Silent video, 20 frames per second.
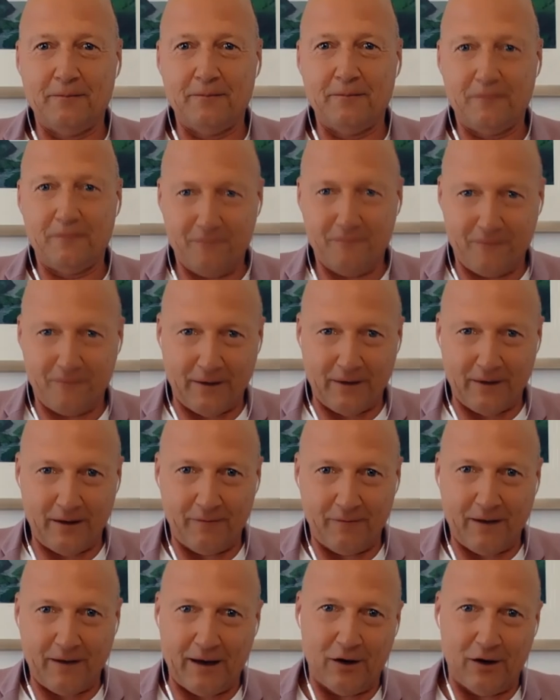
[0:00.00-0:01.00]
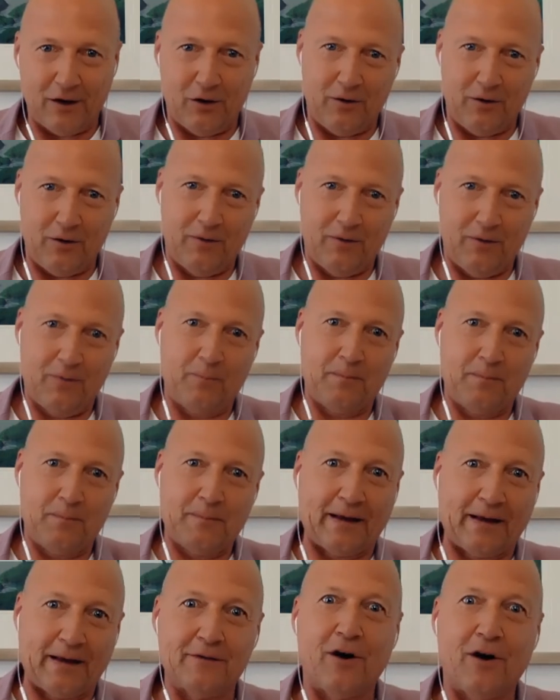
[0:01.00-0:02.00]
feeling valued,
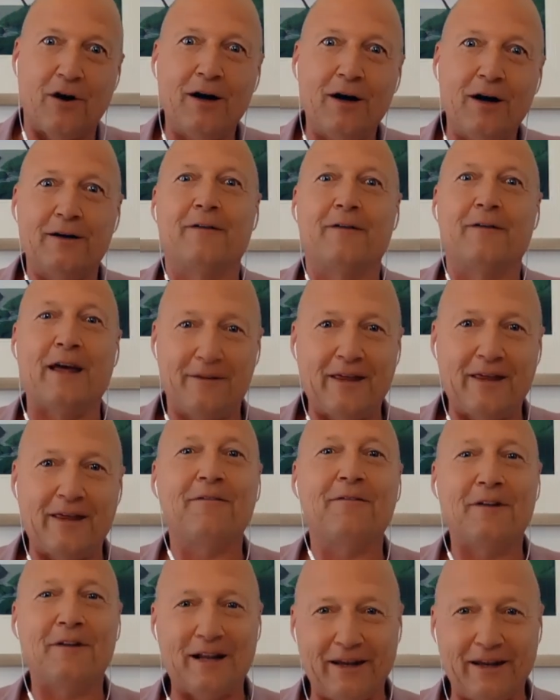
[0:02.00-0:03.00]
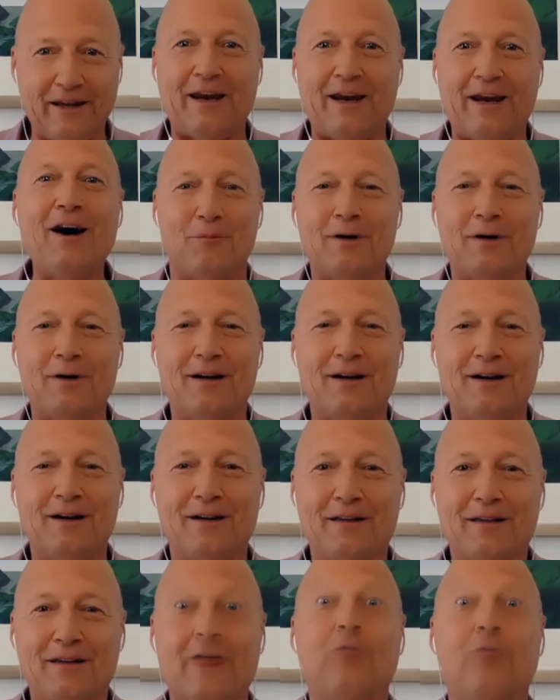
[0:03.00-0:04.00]
excited. They're lit up.
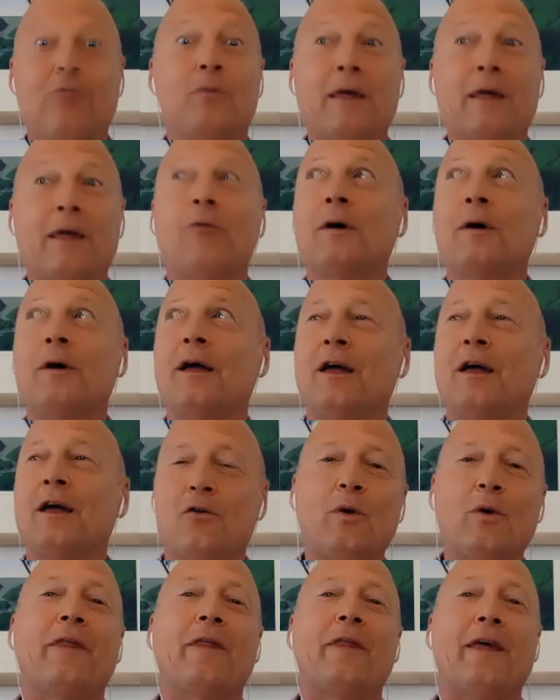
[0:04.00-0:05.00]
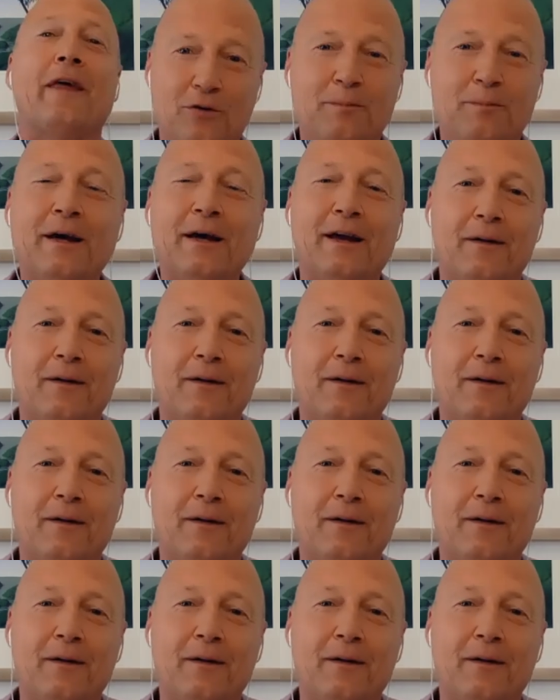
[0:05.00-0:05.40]
They're where they should be.